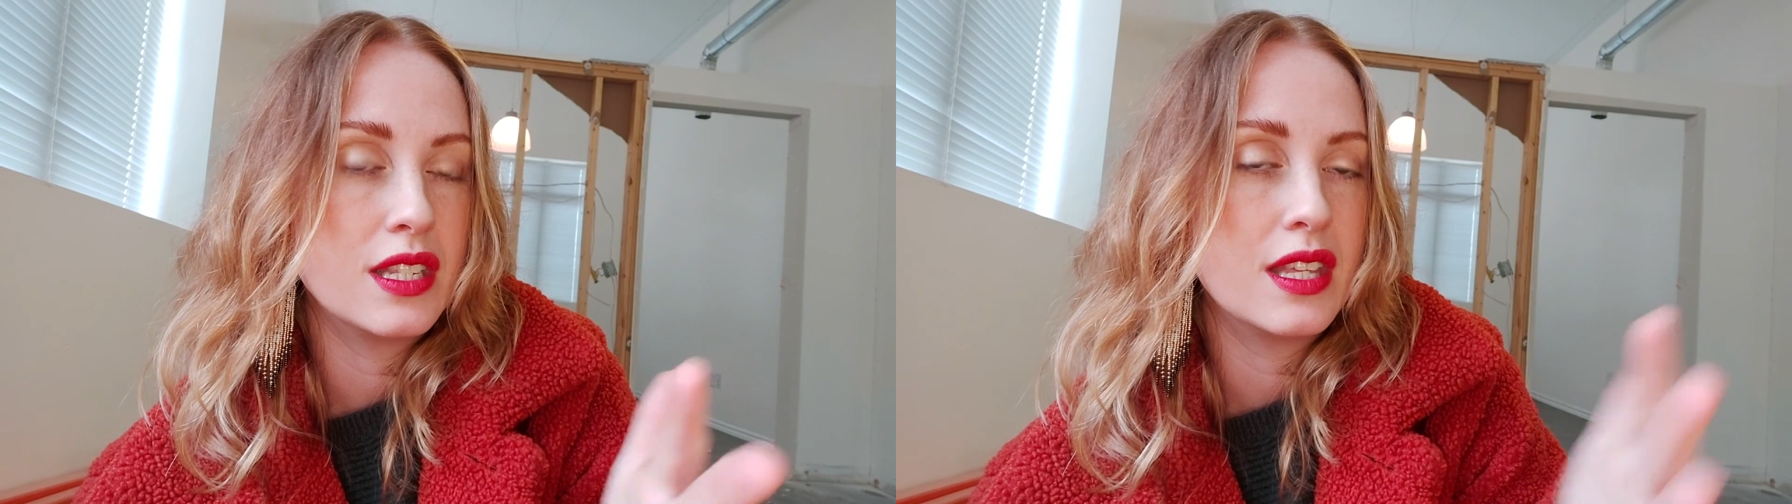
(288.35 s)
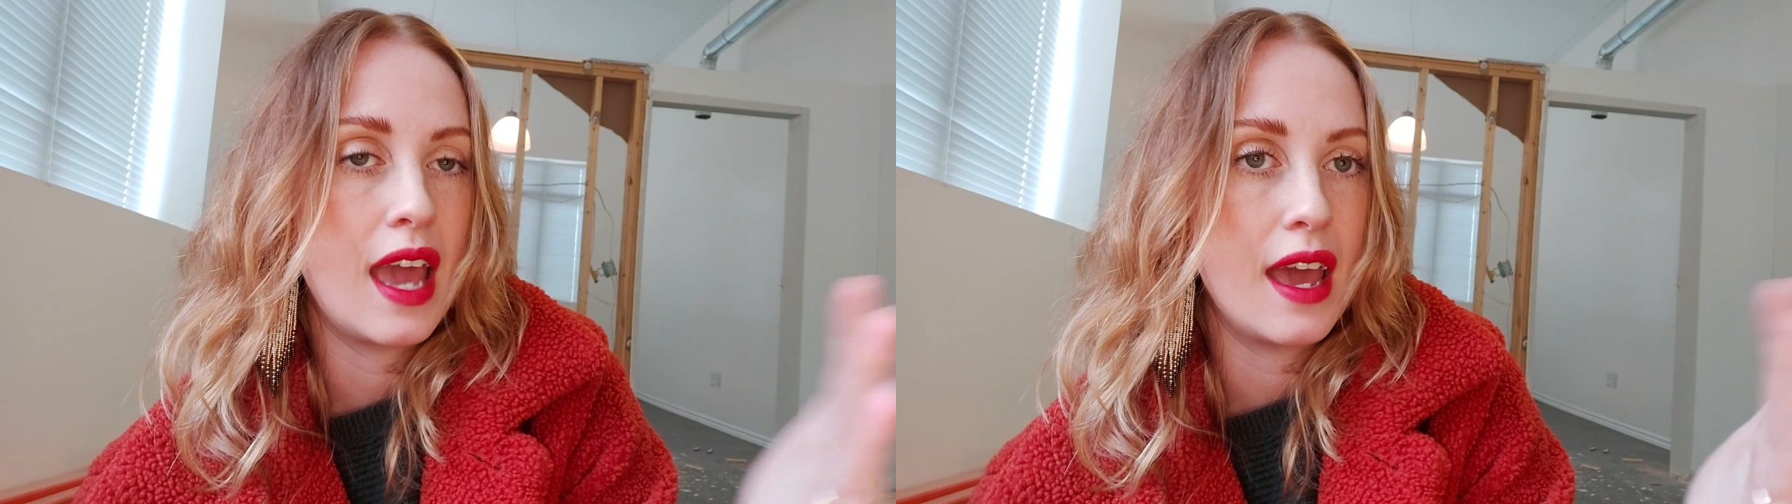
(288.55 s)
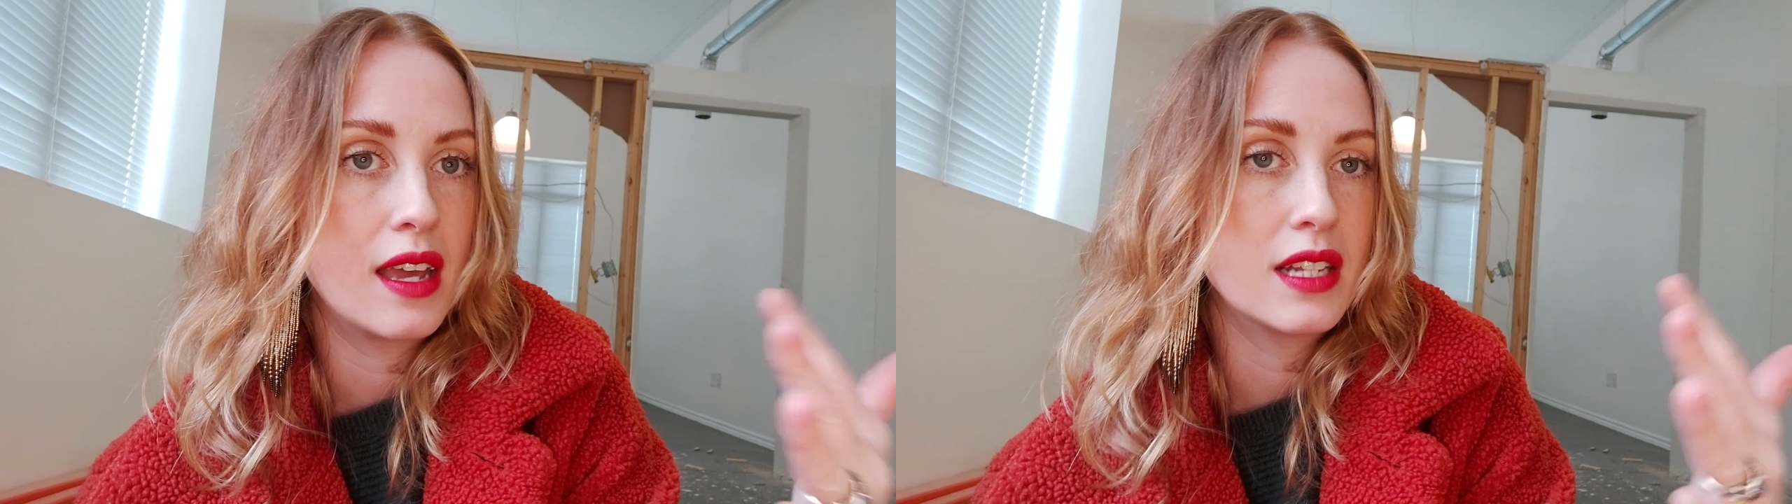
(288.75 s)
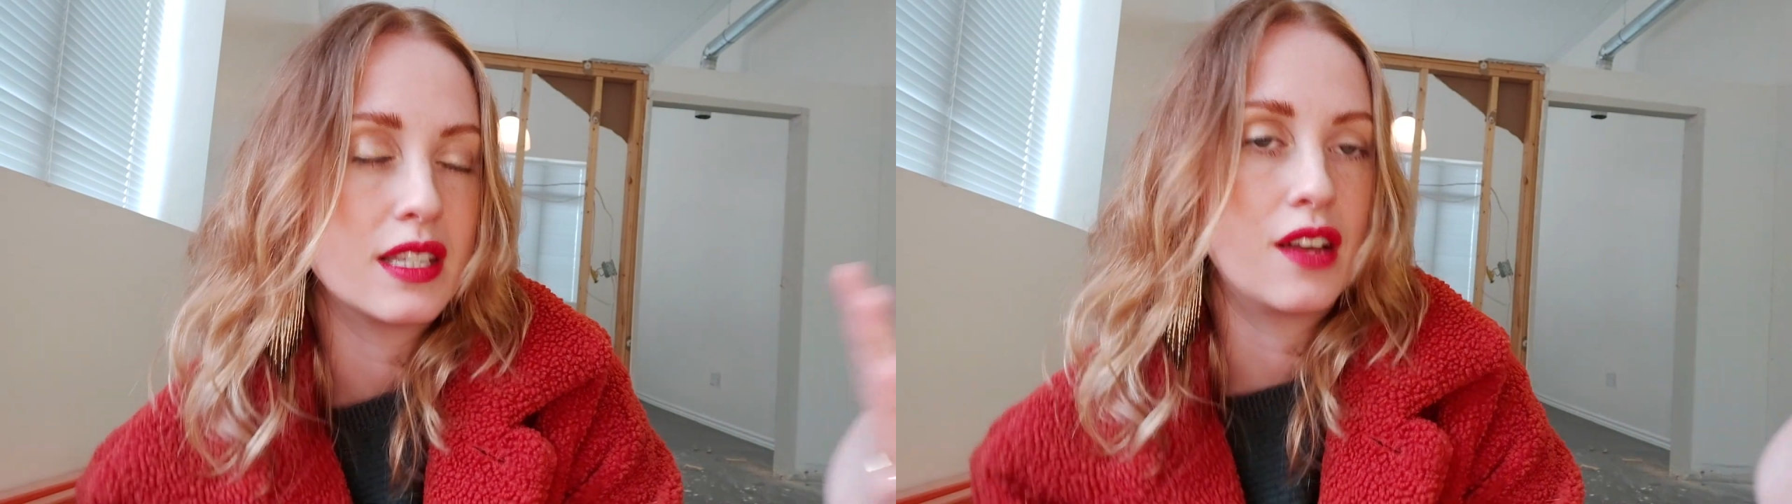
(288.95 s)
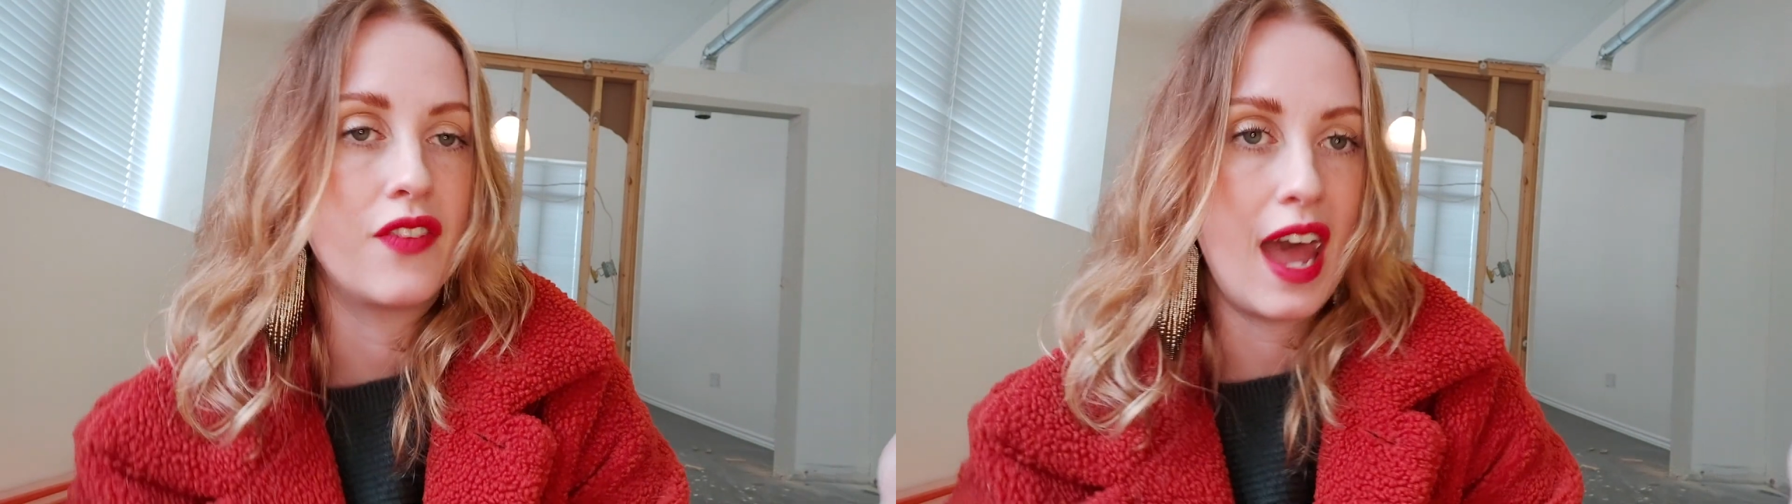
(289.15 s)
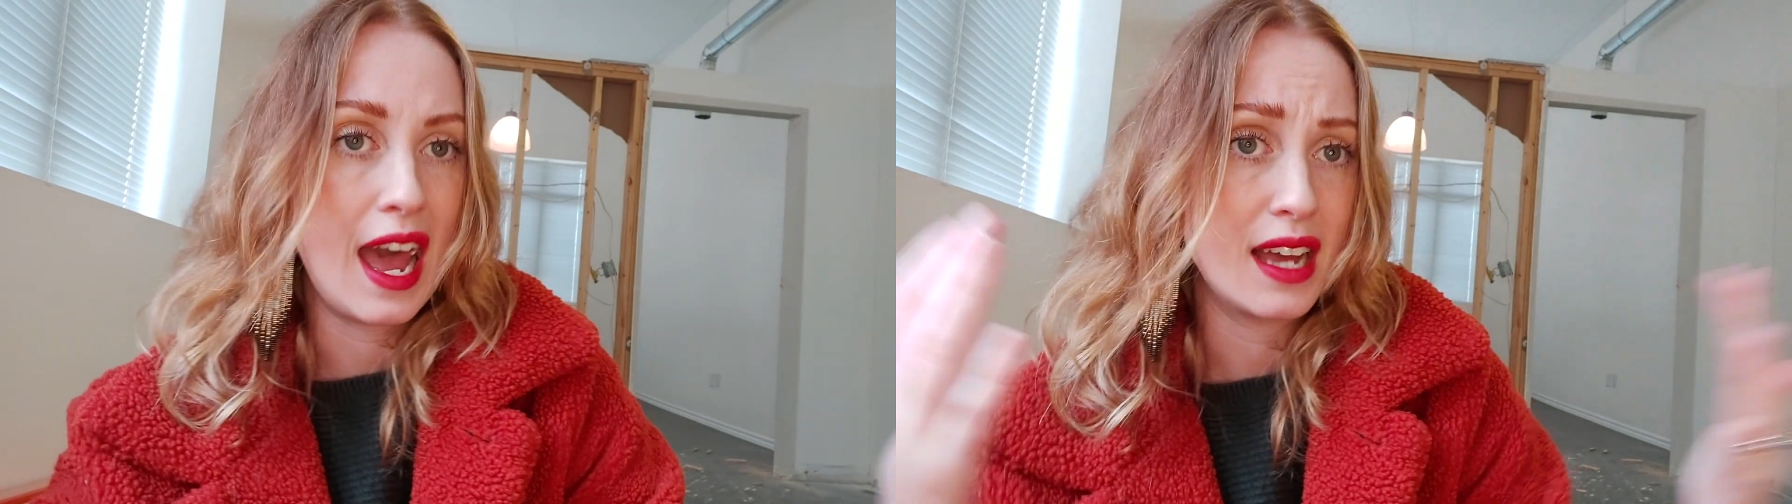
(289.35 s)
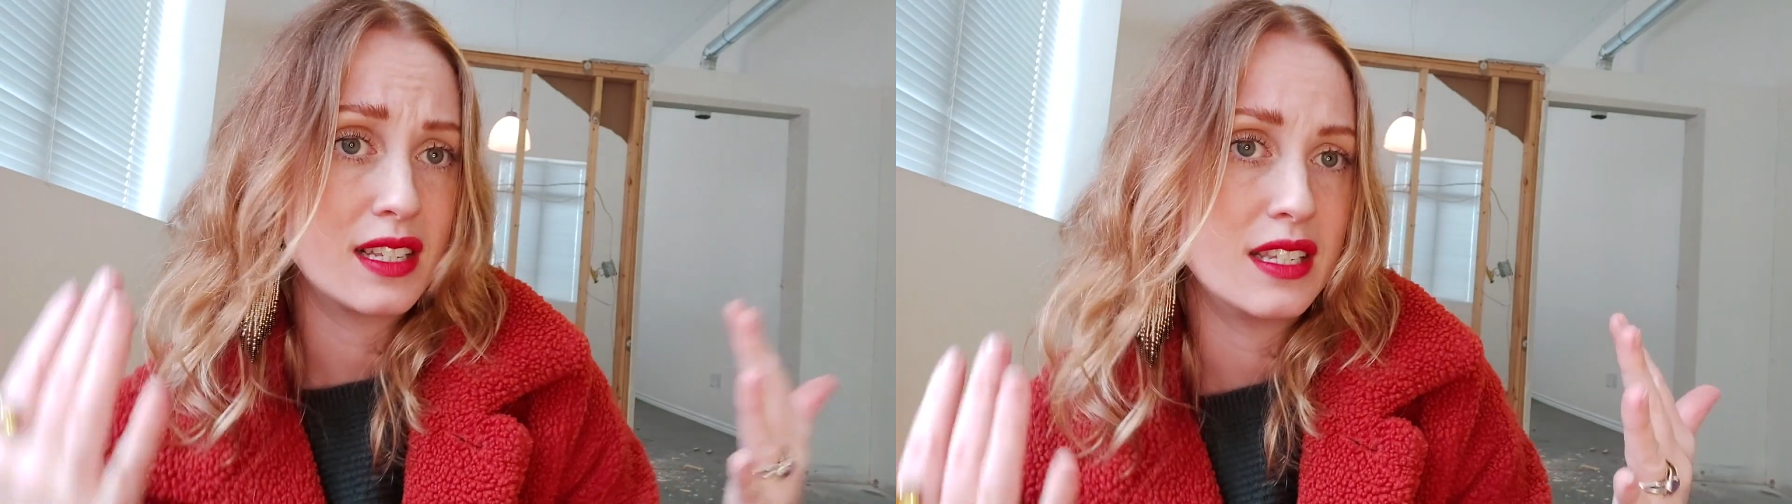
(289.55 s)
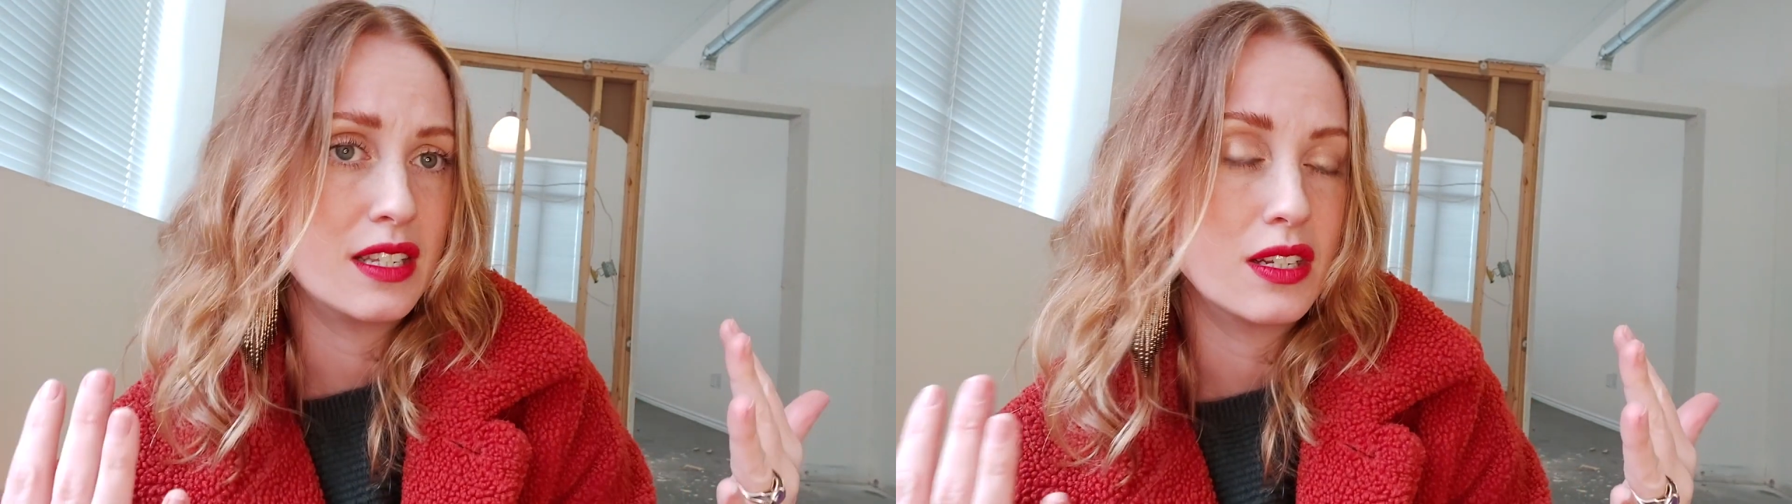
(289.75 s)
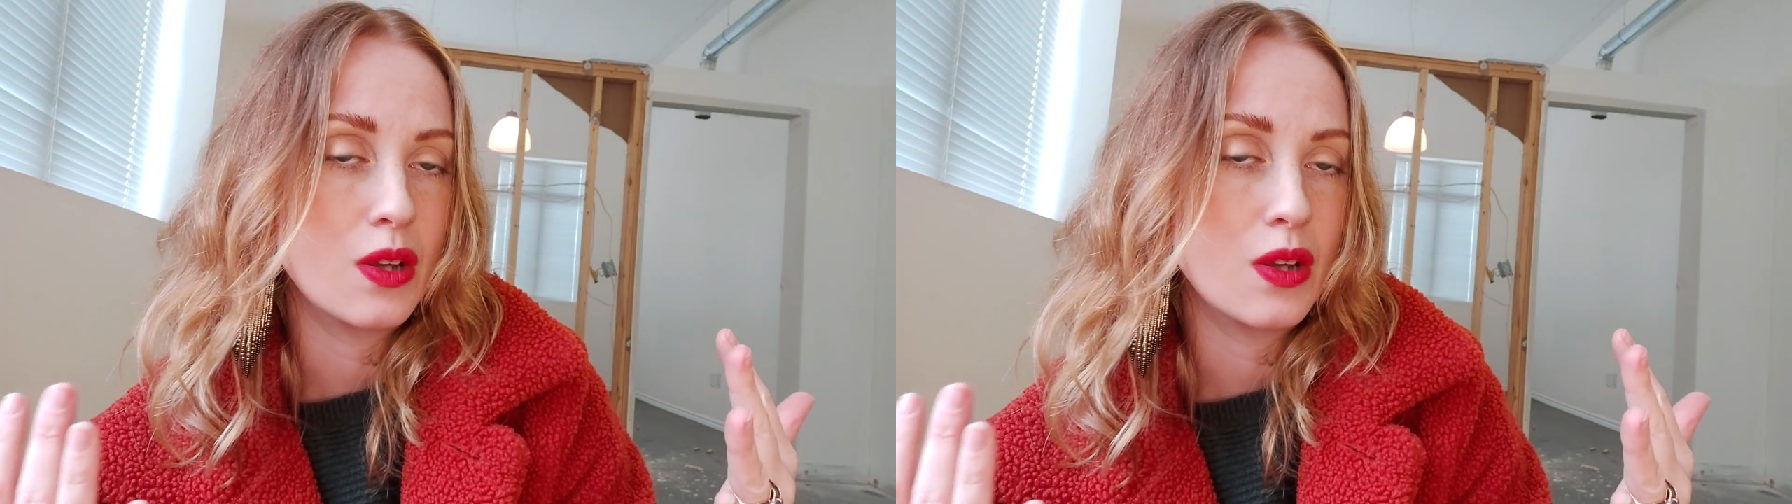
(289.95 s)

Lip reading: The egg itself acts as its